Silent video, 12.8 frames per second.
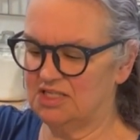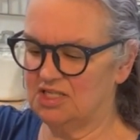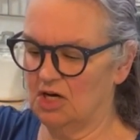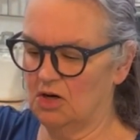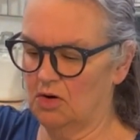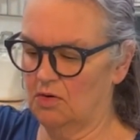
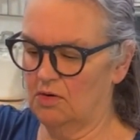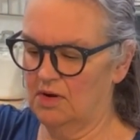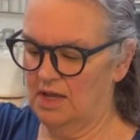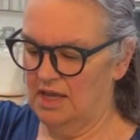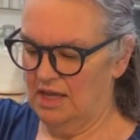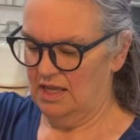So,
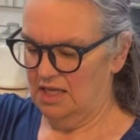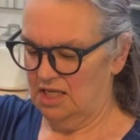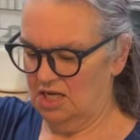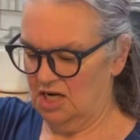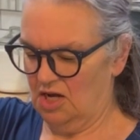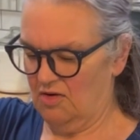
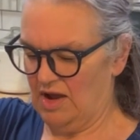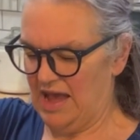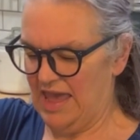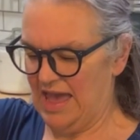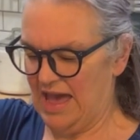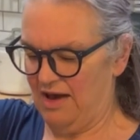you know,
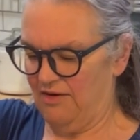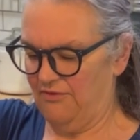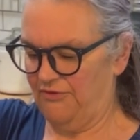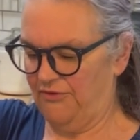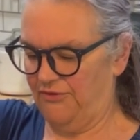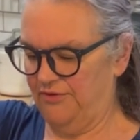I have